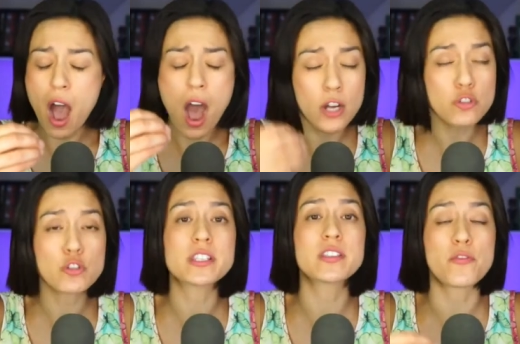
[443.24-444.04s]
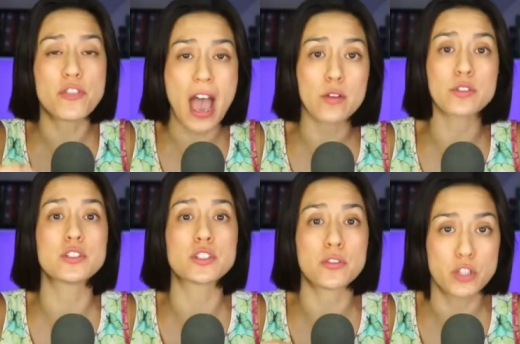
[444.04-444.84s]
hundreds of
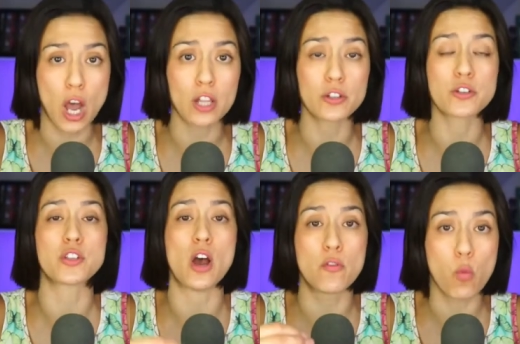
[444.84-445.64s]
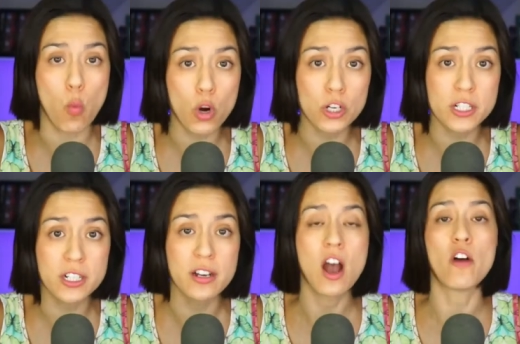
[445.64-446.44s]
thousands of dollars of
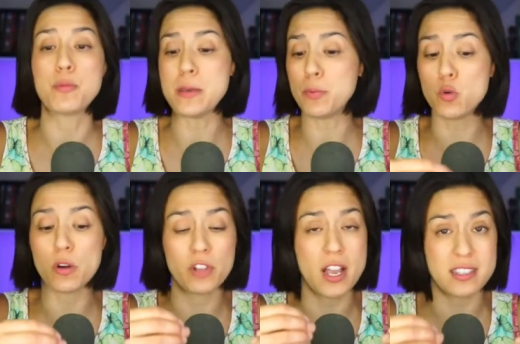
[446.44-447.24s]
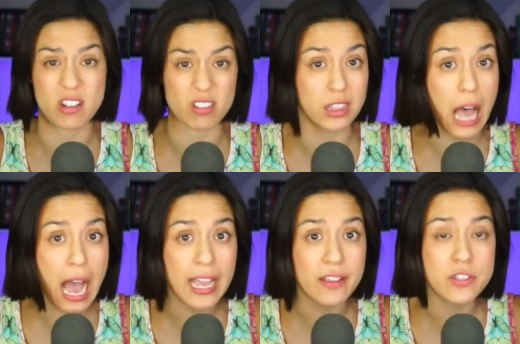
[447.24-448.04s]
work, of people who have lost their
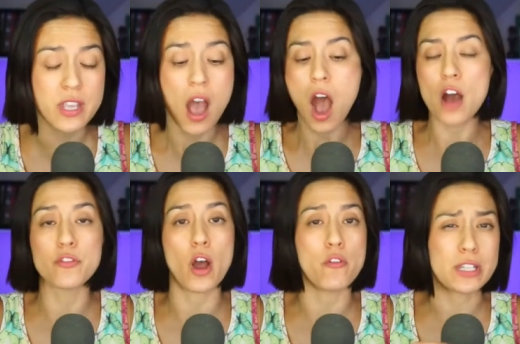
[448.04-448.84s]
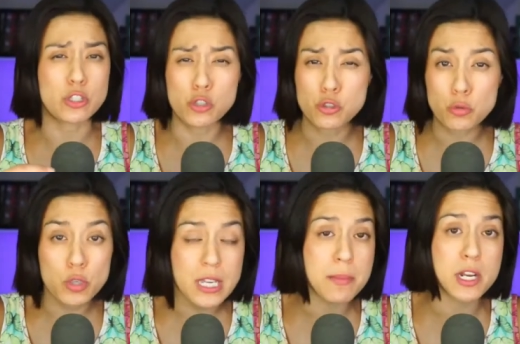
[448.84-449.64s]
lives, of, of
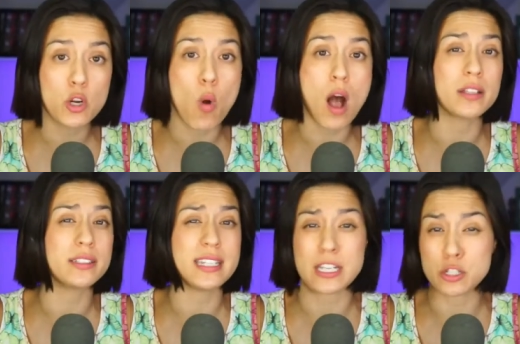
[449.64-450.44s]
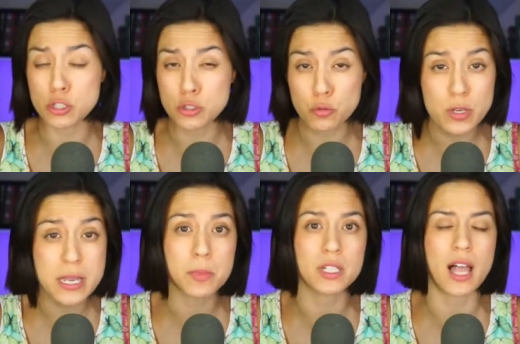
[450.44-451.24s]
extreme inequality,
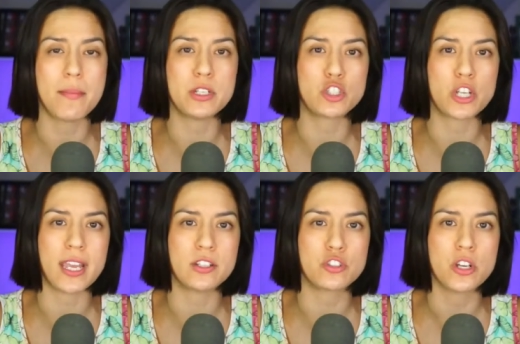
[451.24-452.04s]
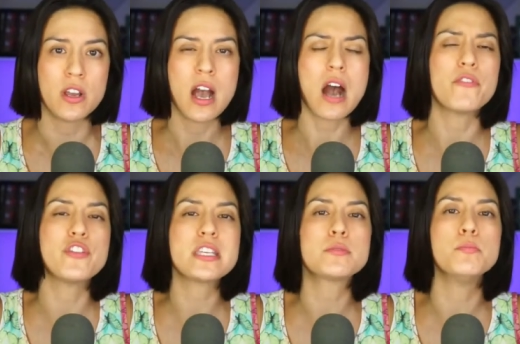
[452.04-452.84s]
extreme climate change,
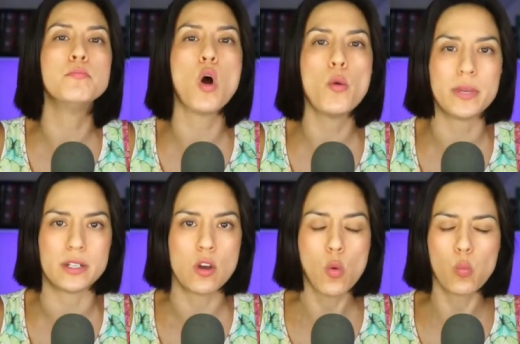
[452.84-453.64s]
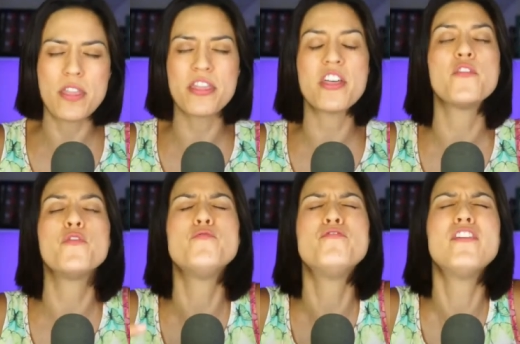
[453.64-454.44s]
of this moment when the
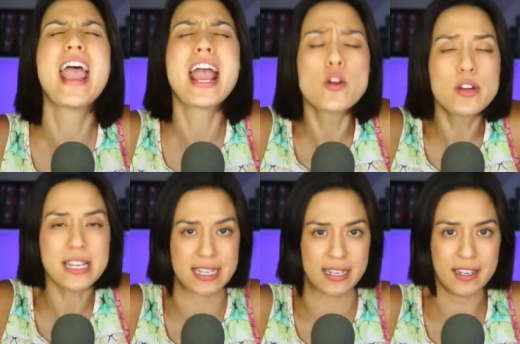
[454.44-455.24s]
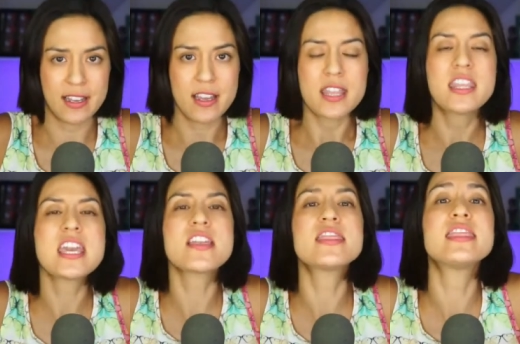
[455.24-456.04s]
very,
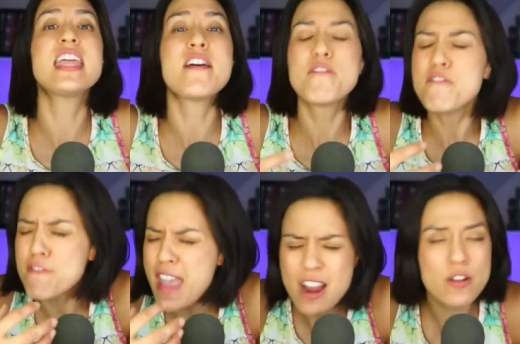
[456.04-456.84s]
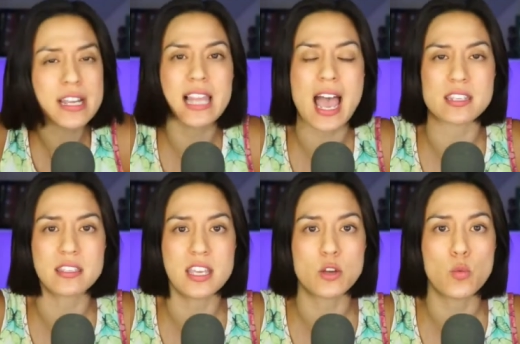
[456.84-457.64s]
the, the very
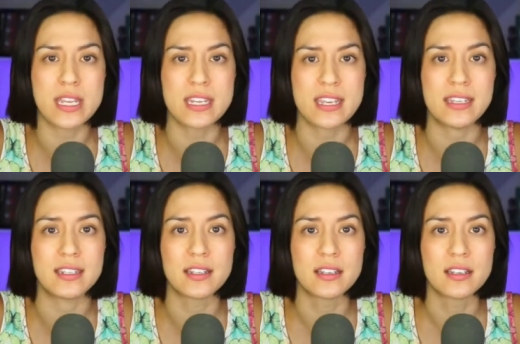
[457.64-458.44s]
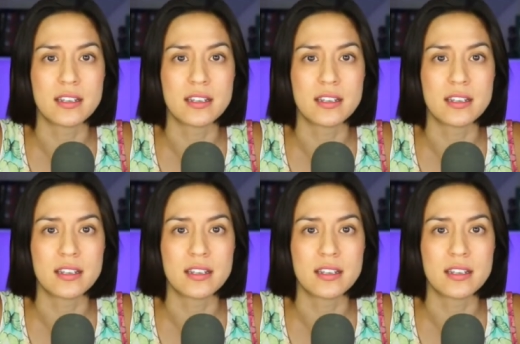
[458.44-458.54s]
last thing we need